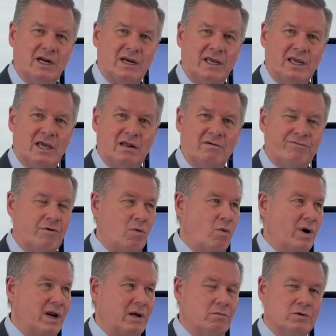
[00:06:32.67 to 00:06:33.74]
it again for
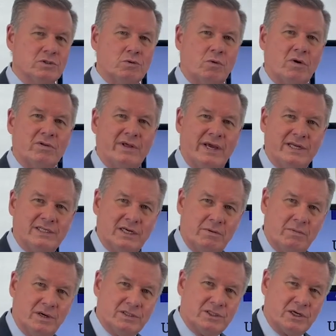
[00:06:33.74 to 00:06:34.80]
what it was worth 18
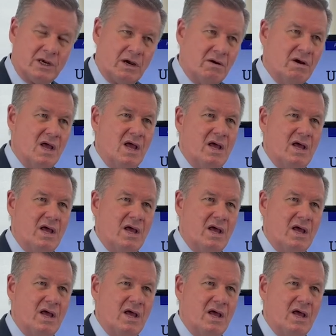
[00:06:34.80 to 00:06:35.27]
months ago?